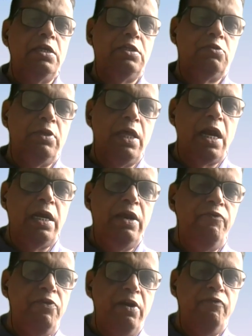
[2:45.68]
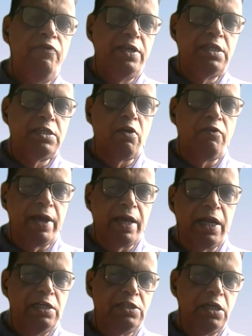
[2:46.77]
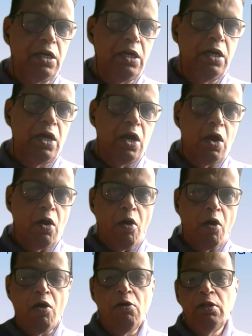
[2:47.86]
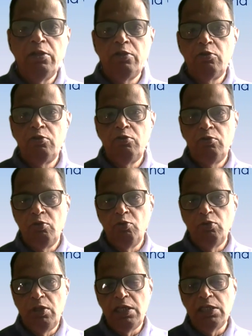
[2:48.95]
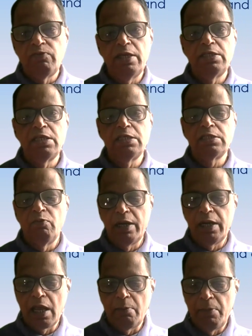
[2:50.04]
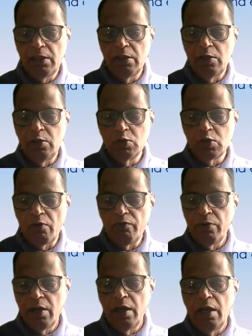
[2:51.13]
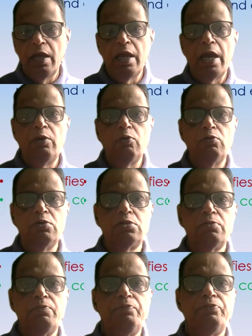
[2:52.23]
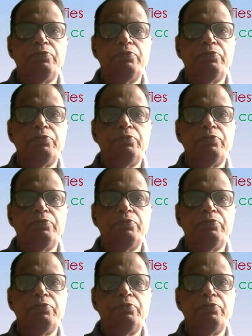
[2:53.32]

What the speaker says: So there are different phases of agriculture. All through these phases, one can make the use of AI tools.